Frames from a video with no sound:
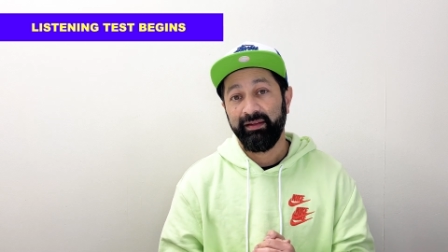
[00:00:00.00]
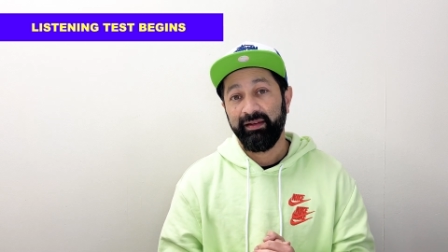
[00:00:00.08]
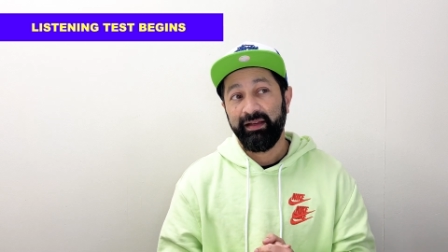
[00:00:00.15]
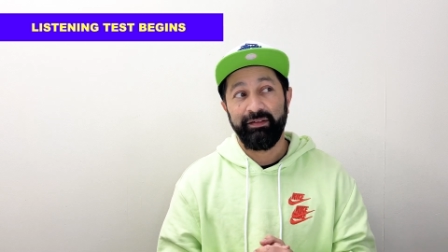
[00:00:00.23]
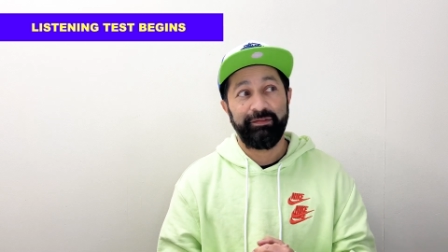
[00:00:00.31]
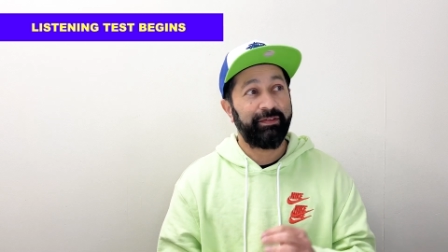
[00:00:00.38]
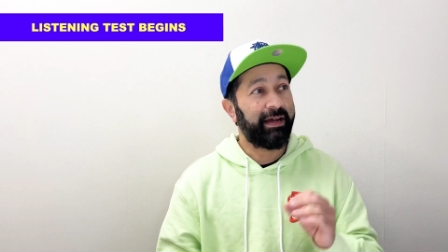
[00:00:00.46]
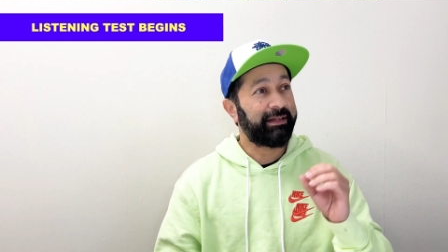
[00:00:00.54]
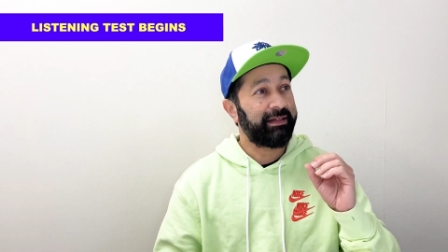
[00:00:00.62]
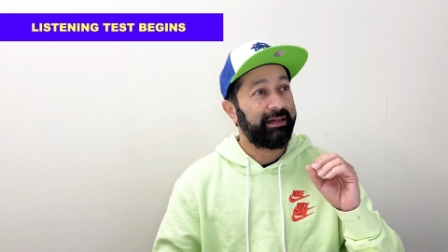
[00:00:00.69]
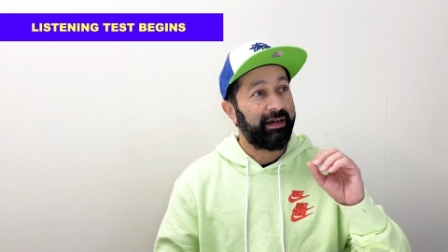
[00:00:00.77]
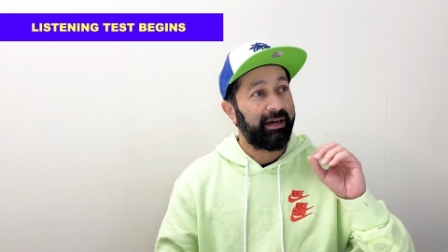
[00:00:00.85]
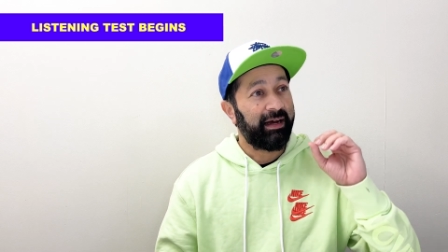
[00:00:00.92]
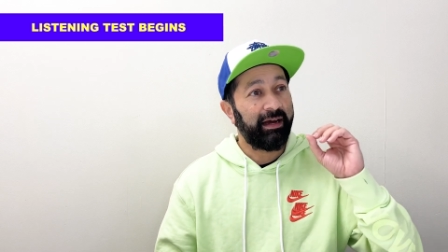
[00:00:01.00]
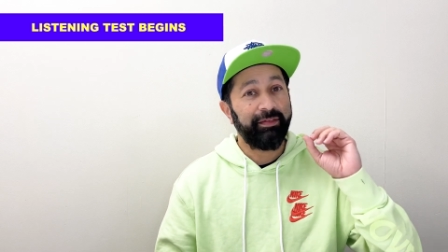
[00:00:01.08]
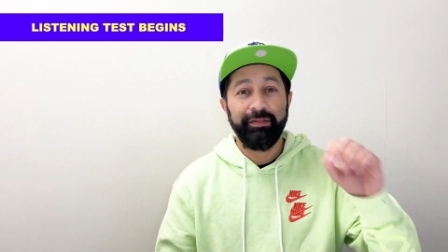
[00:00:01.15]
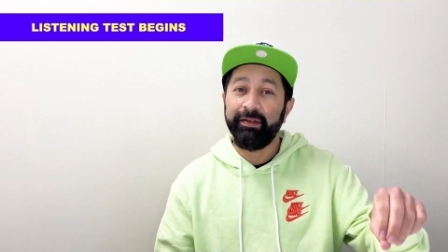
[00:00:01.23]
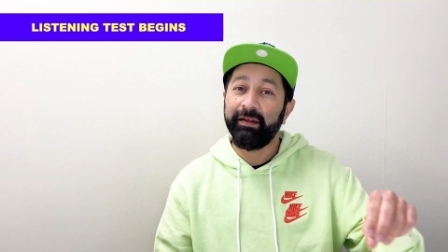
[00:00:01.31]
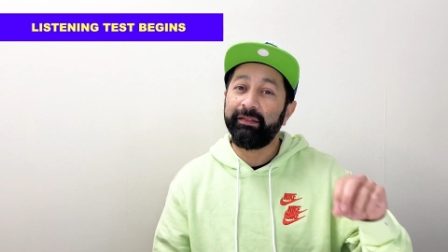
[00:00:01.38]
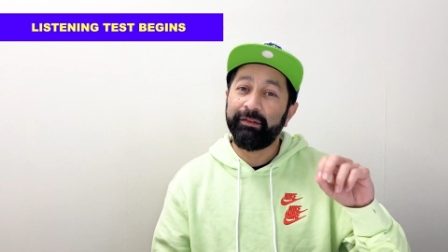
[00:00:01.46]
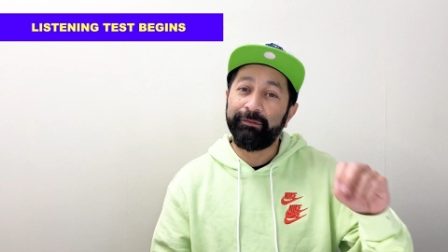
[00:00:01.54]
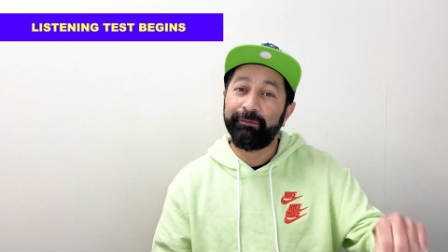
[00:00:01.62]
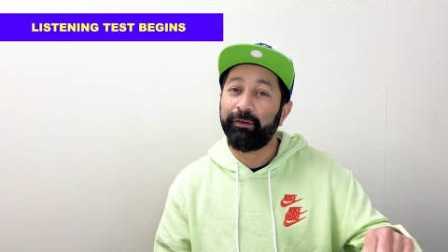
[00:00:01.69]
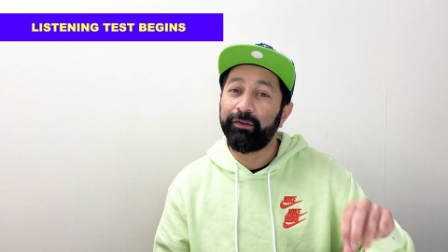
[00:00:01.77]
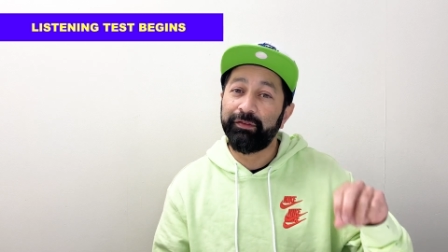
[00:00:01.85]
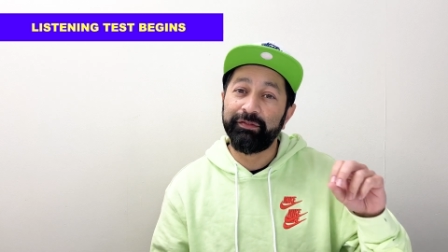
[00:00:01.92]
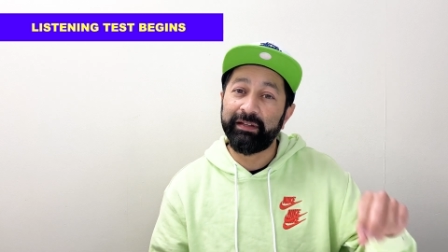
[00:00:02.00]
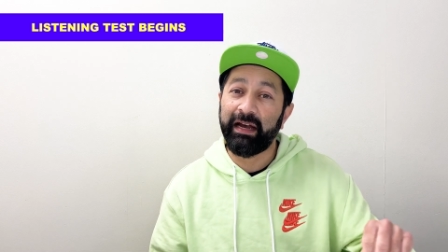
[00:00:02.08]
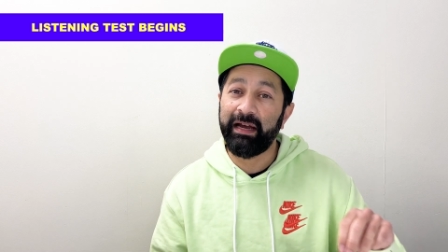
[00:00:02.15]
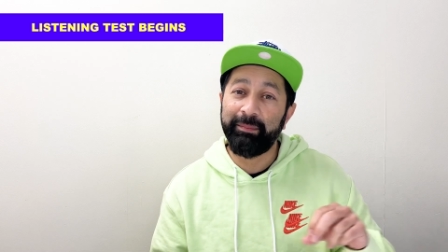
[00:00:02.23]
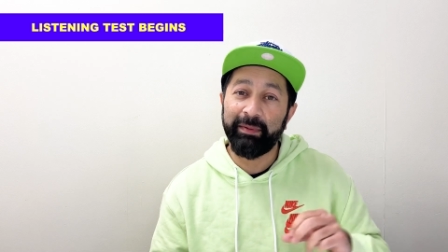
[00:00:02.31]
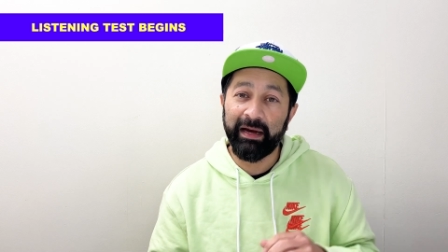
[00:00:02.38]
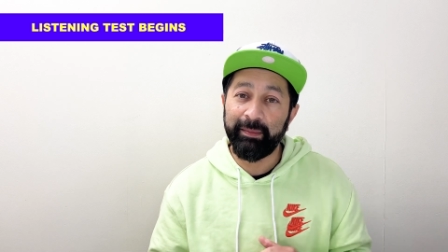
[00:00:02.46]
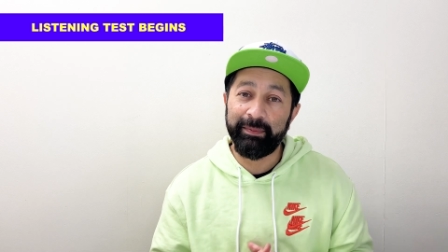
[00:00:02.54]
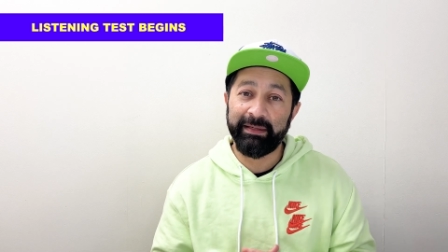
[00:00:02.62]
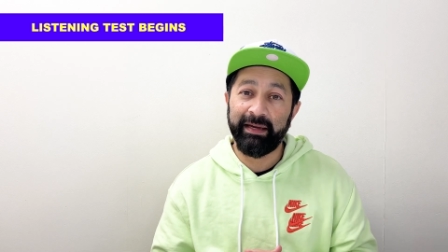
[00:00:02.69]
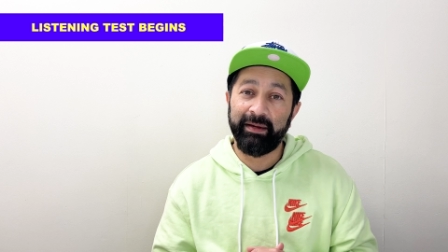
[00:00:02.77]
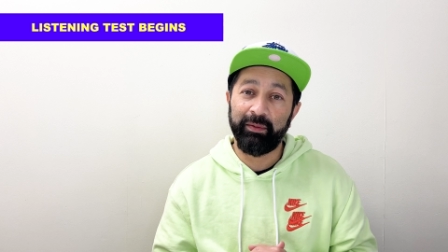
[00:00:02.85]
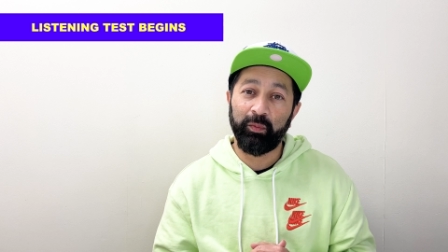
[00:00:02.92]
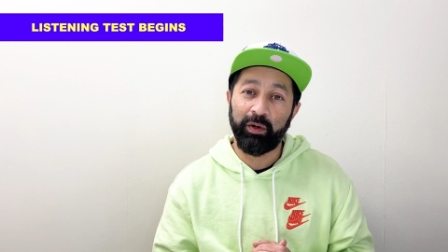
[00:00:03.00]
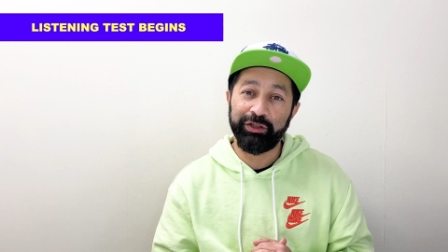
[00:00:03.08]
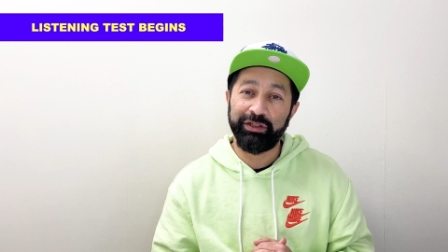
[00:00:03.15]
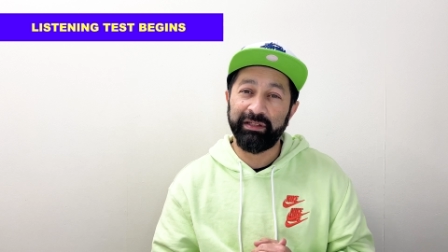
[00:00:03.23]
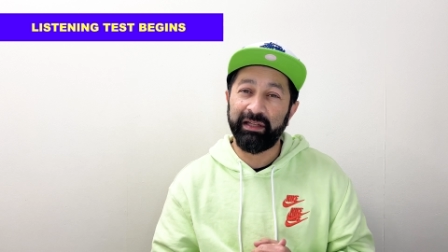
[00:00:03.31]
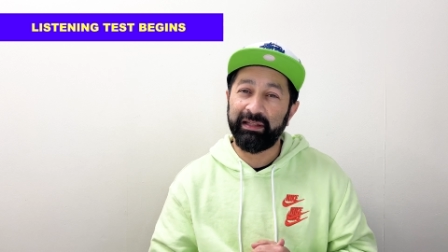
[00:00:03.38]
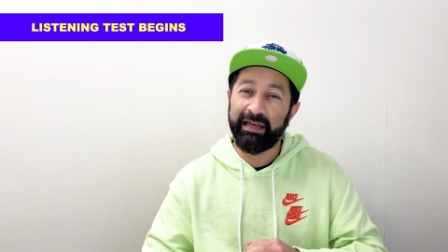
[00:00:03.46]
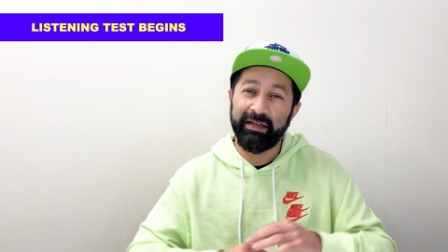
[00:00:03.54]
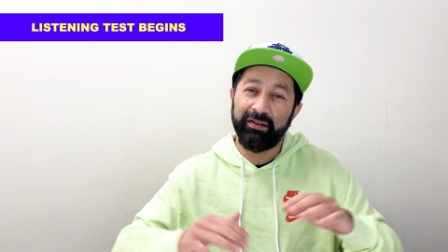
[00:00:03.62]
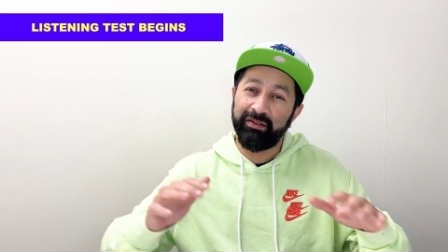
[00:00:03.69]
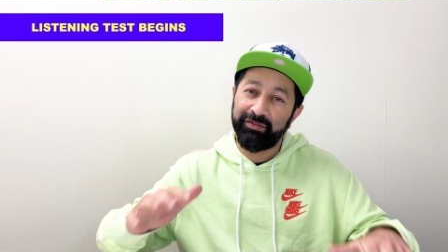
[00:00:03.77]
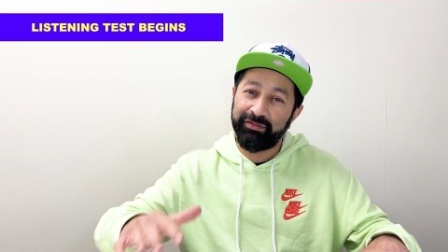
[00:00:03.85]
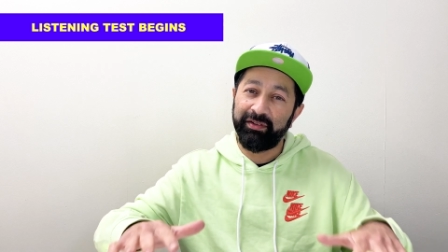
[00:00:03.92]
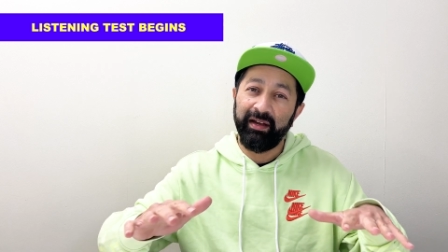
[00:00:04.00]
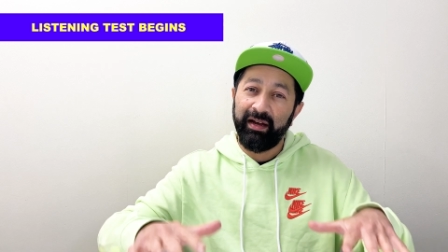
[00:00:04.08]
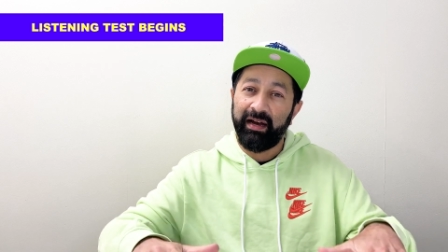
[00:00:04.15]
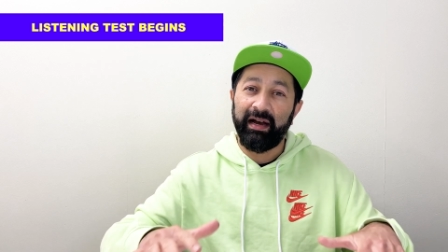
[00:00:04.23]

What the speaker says: In fact, I think the first time I began watching the Lakers,